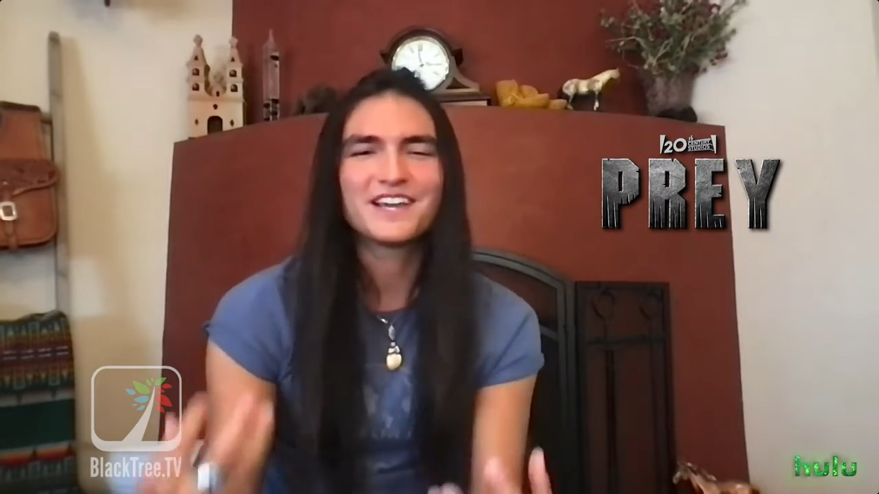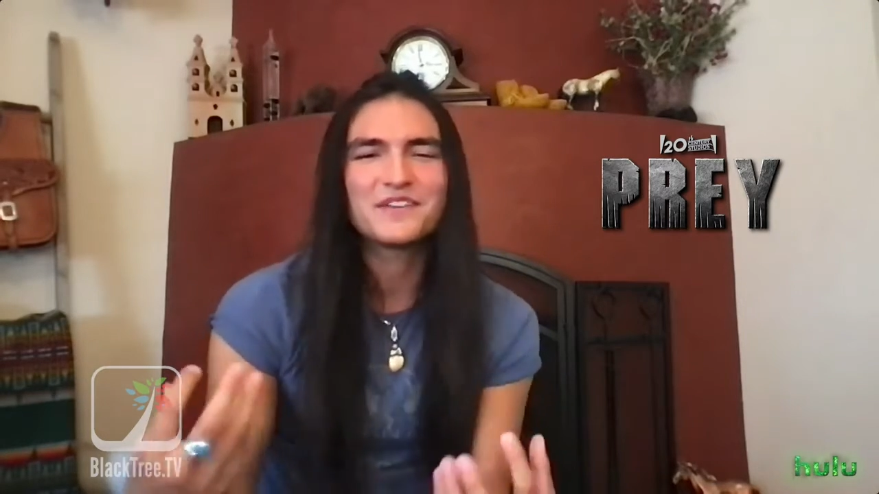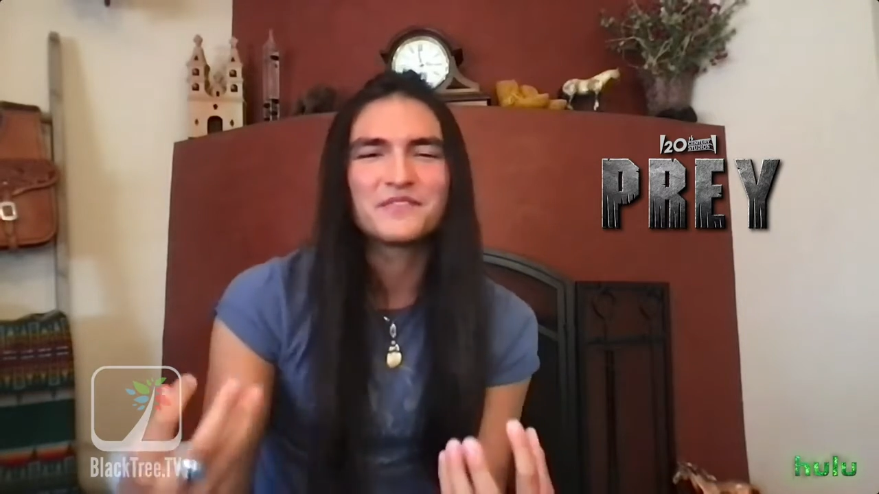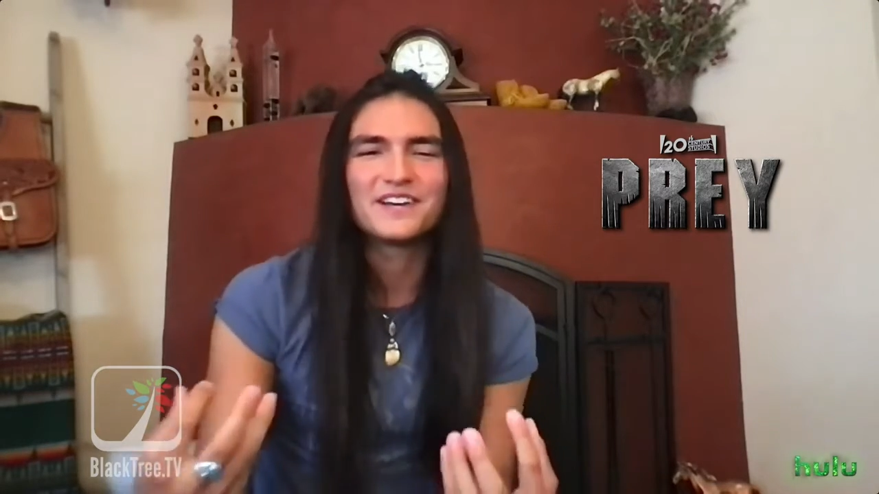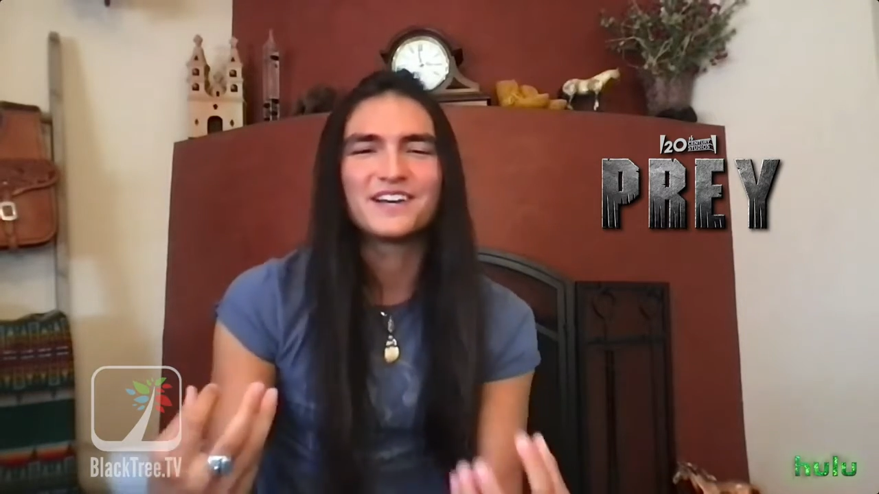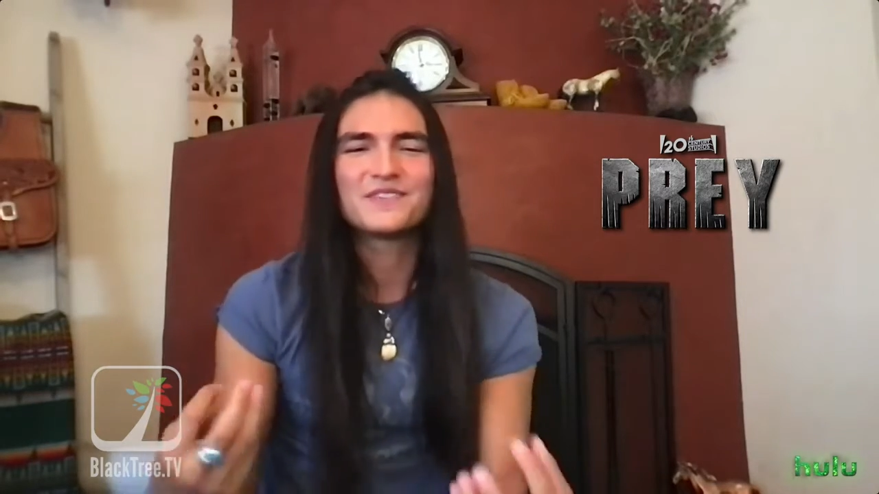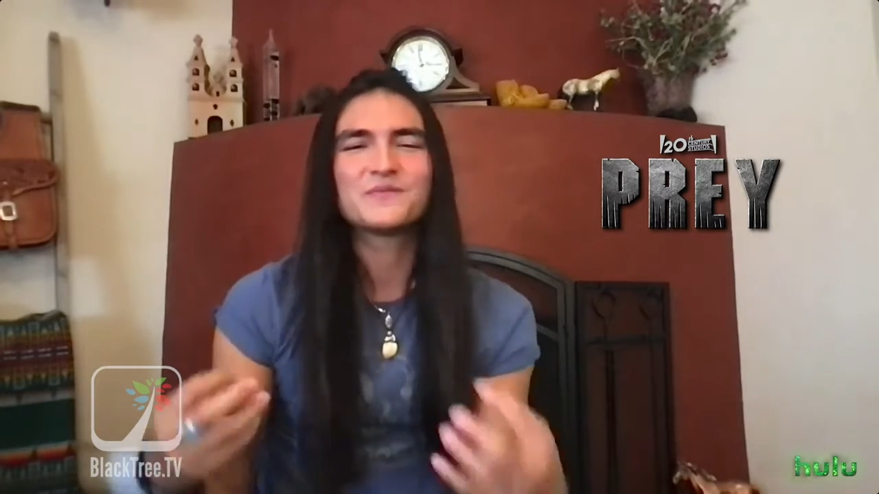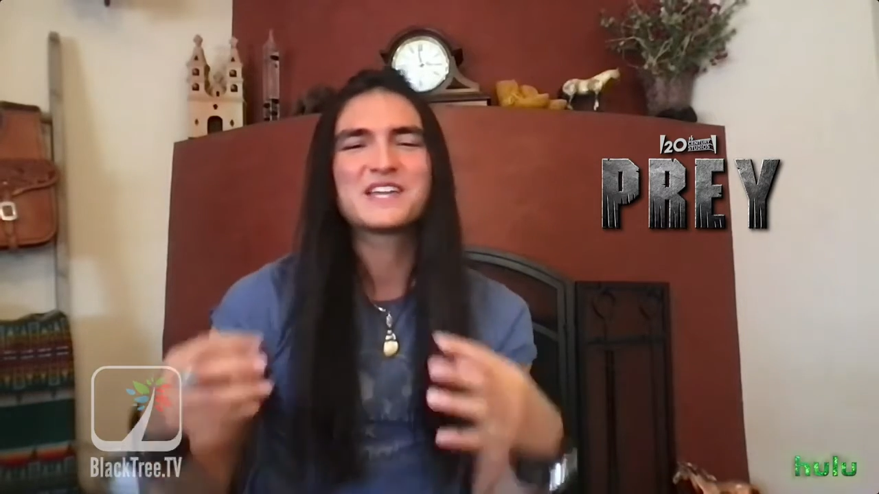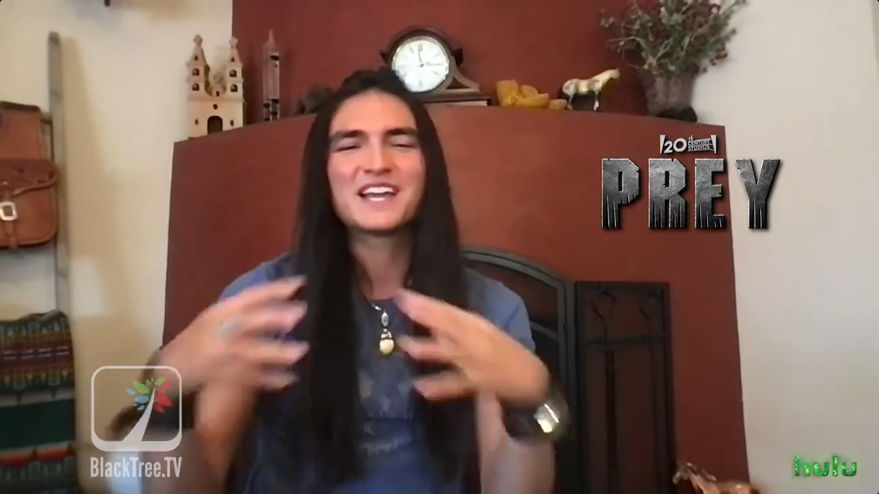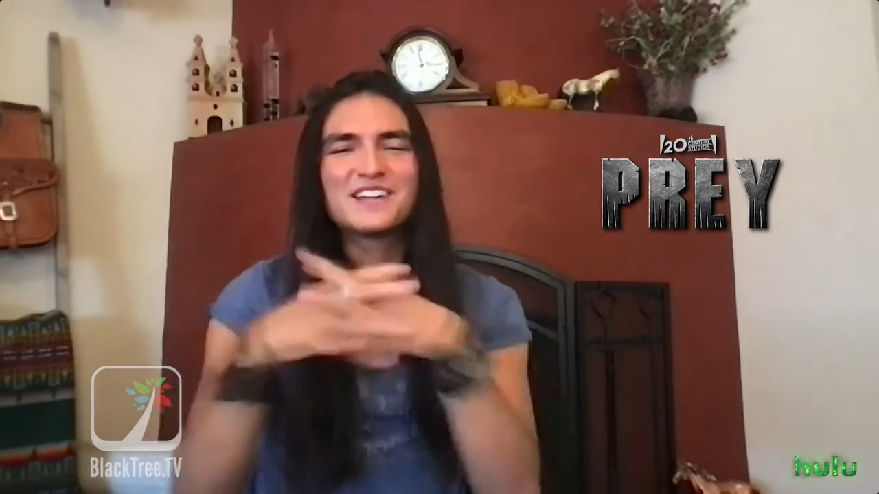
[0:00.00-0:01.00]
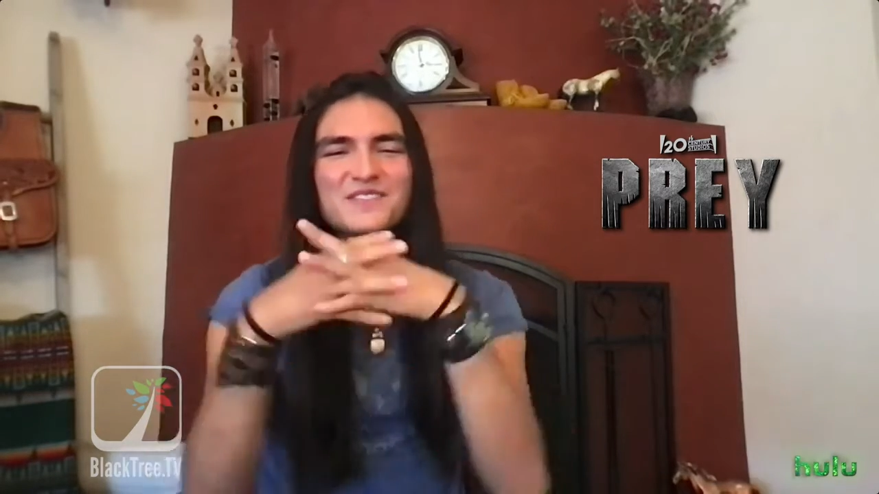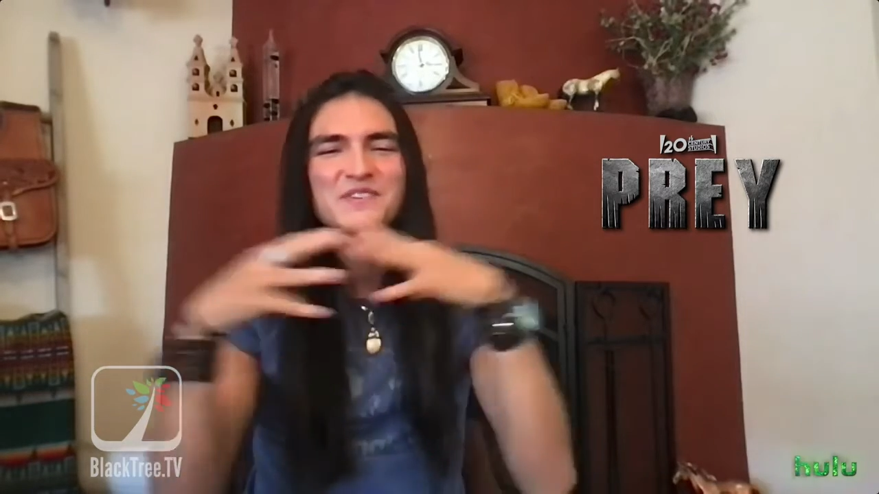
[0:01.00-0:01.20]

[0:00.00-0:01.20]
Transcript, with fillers: kind of a we kind of